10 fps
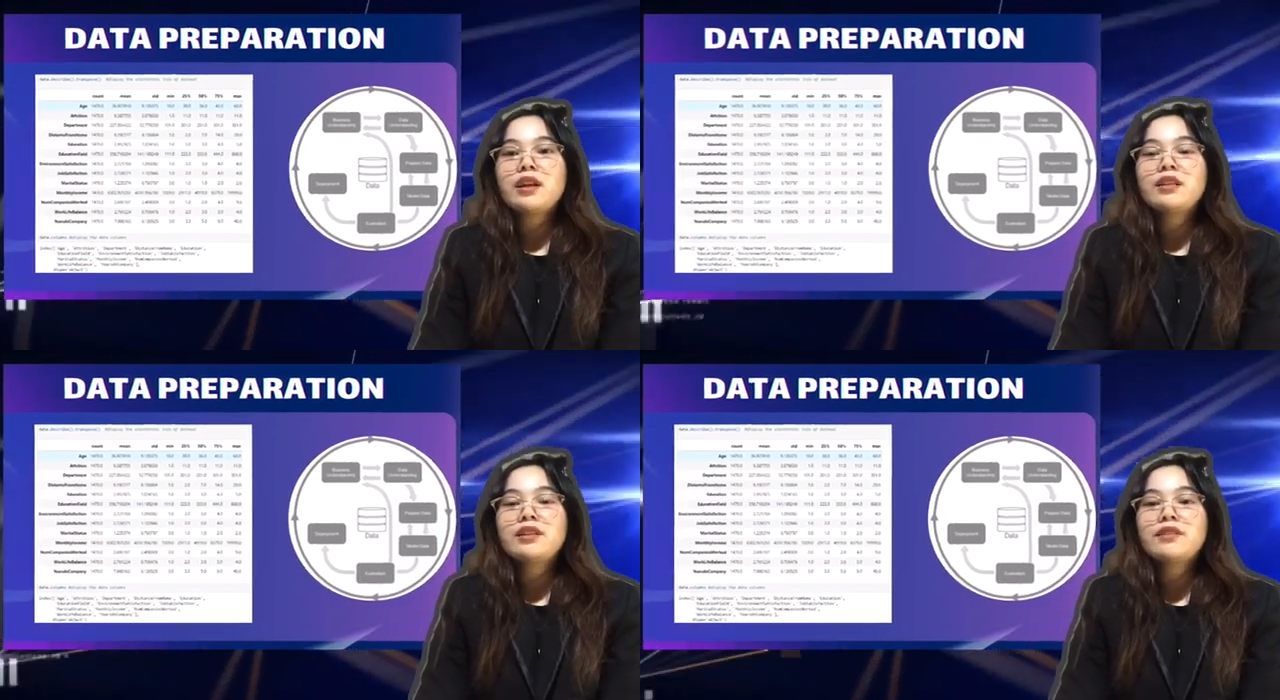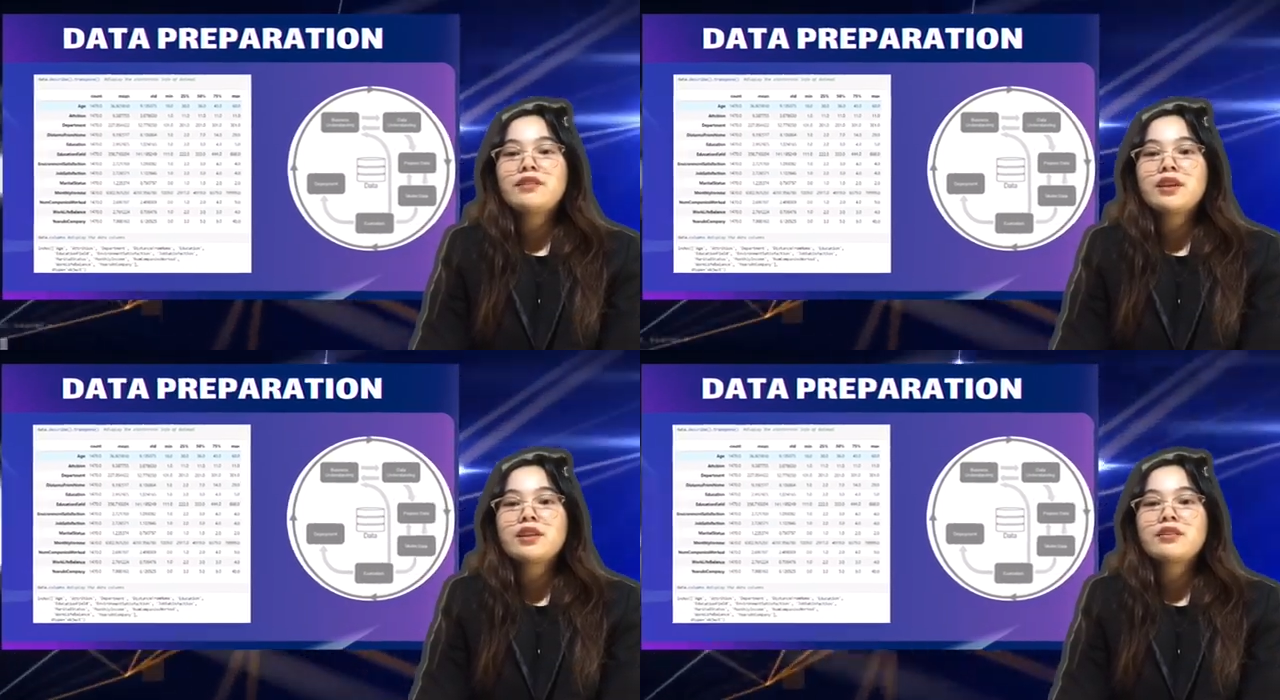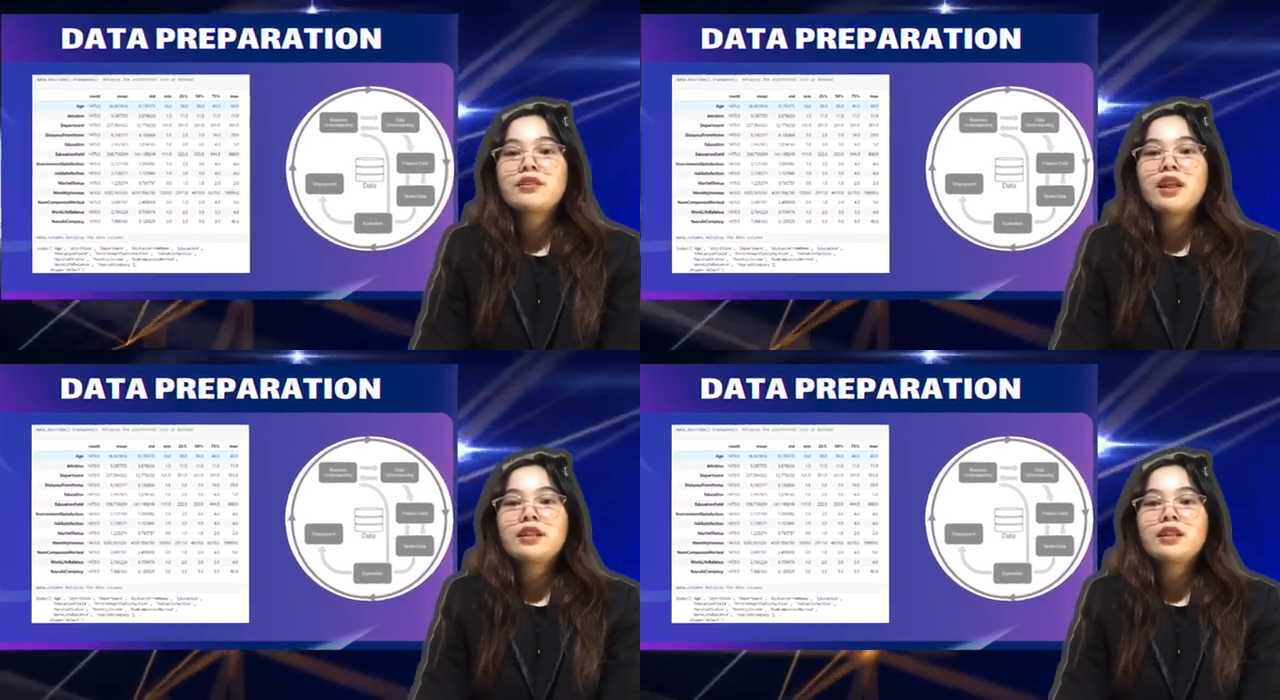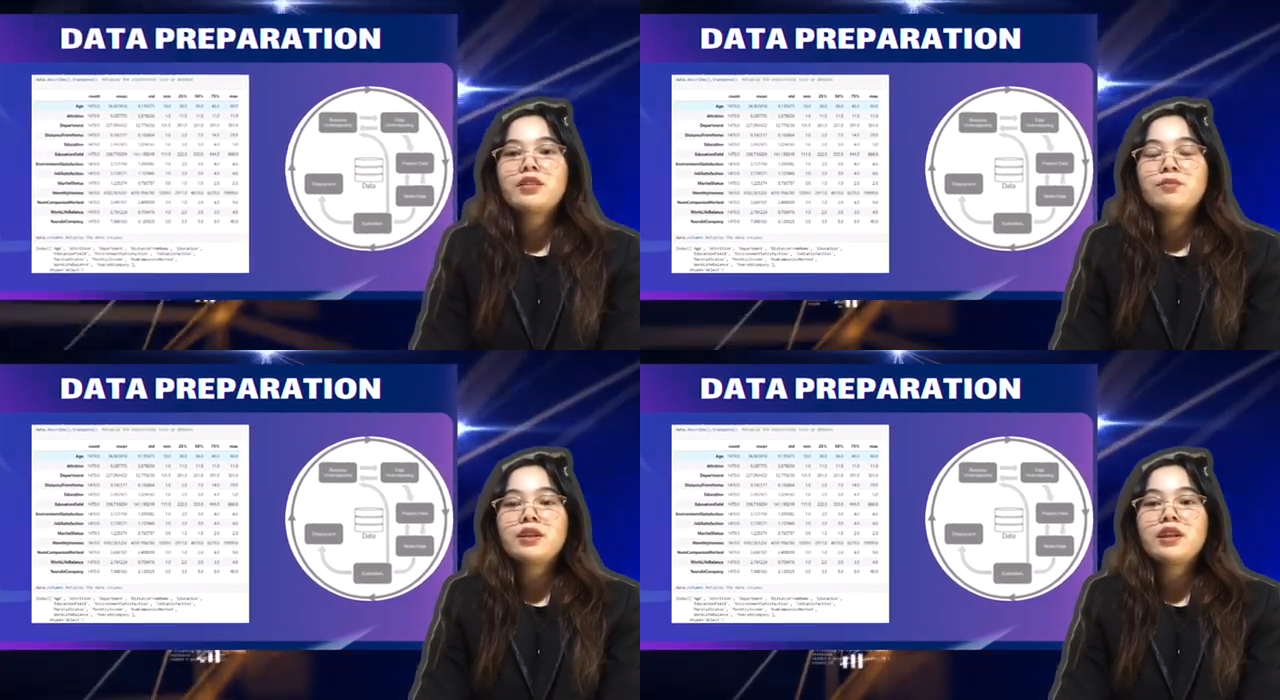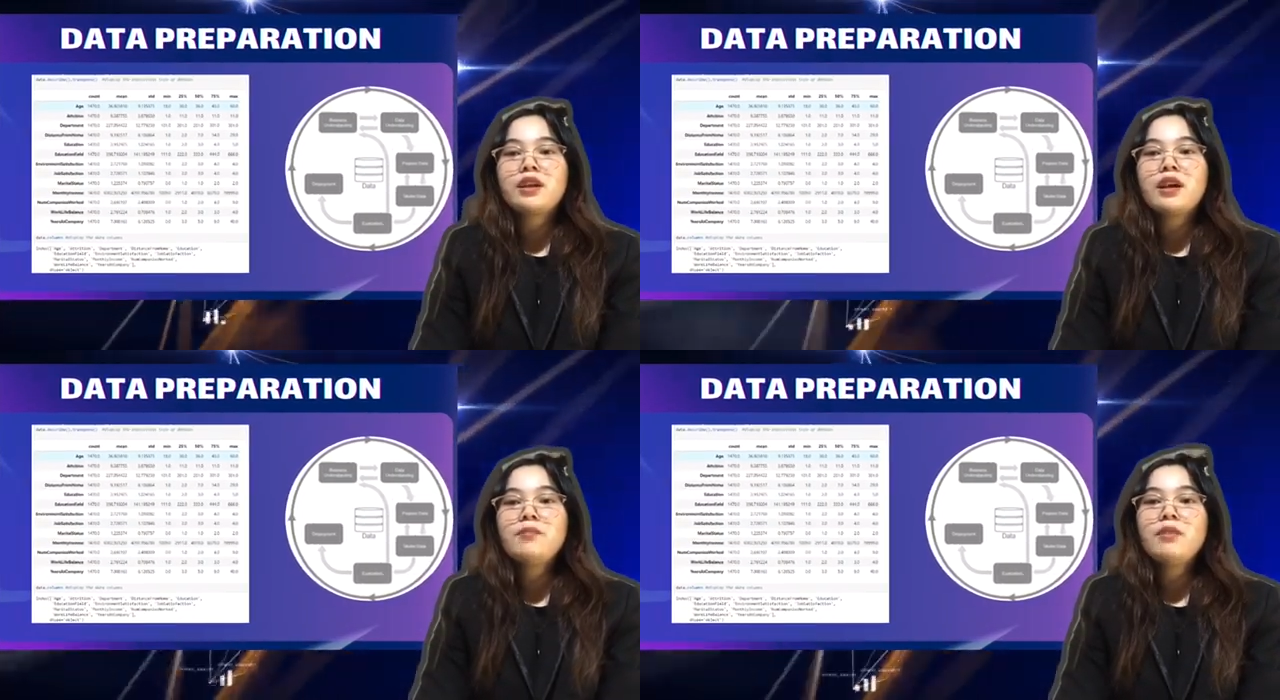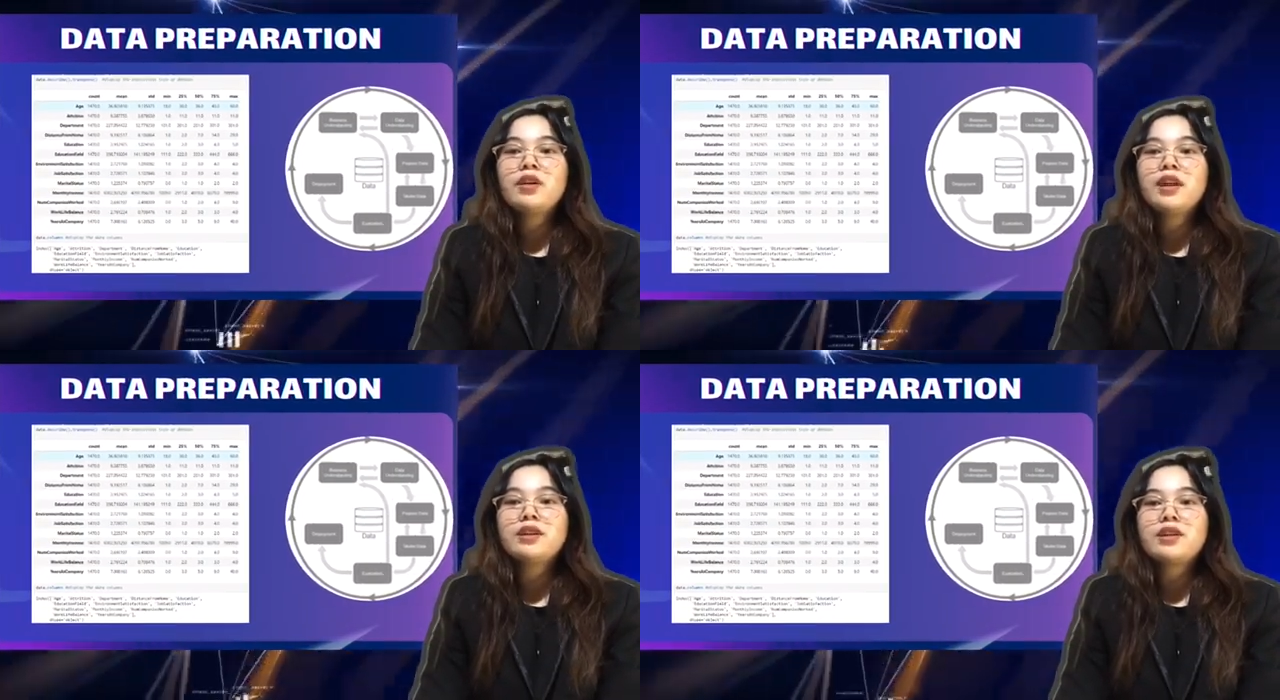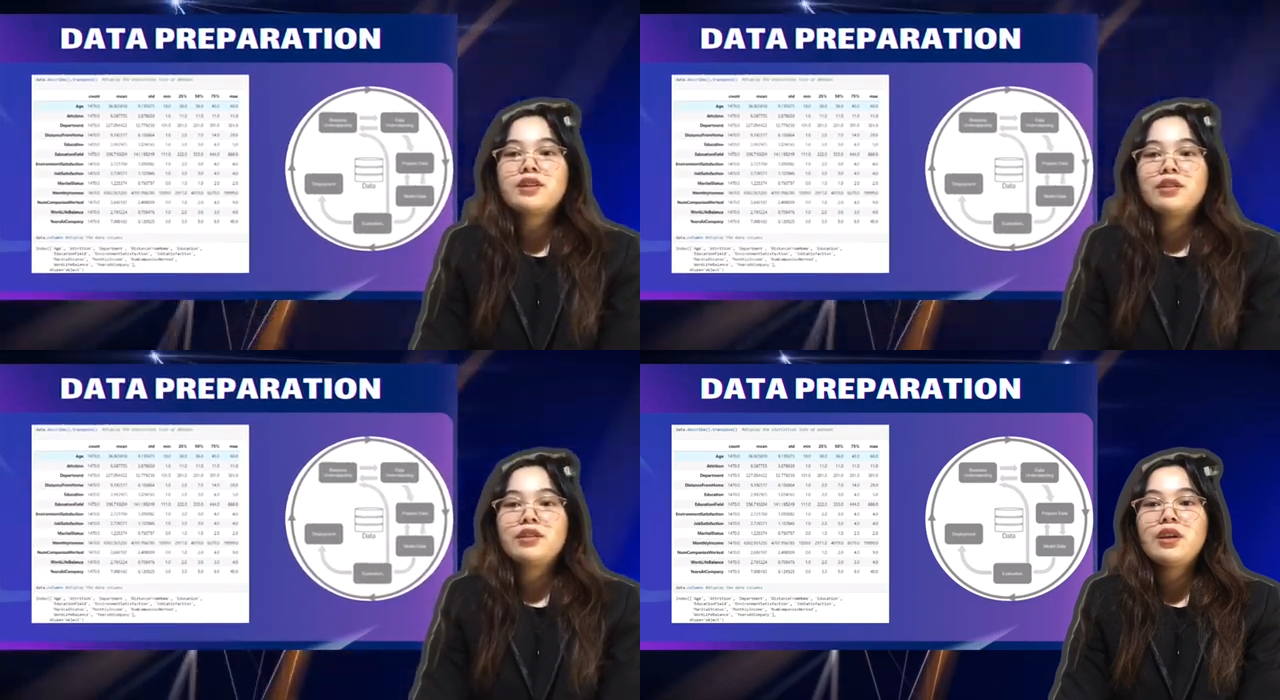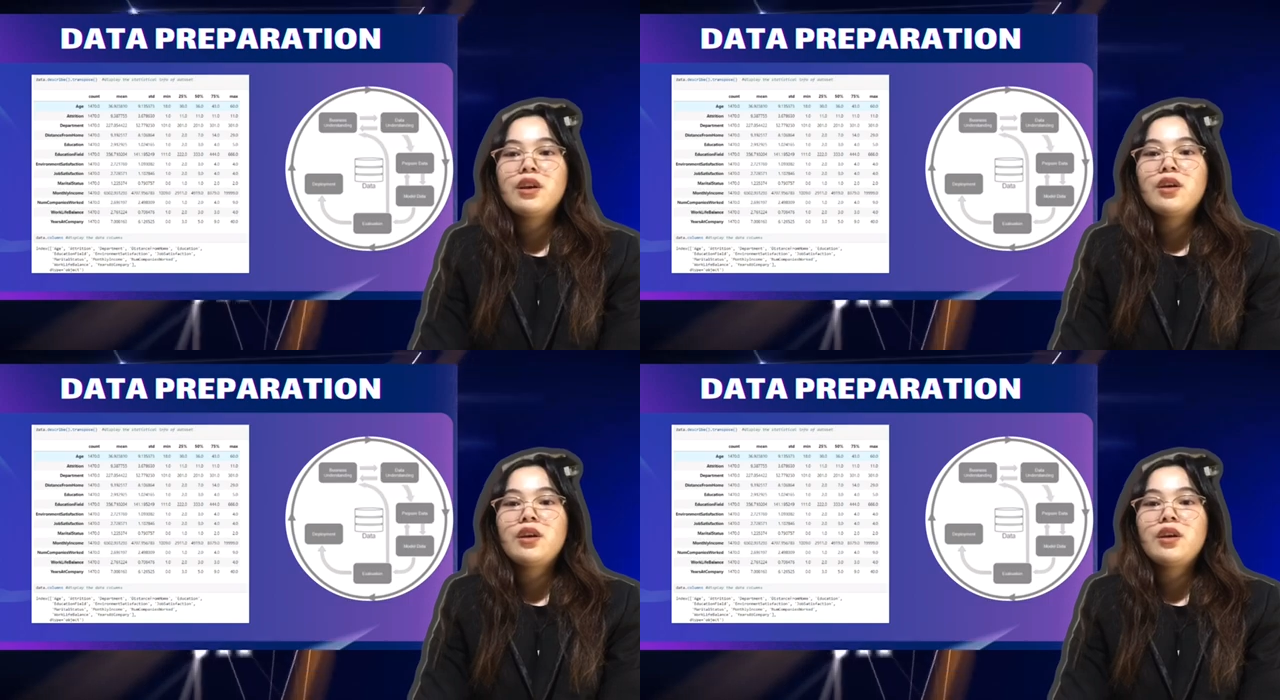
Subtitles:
classification likely to predict employee attrition,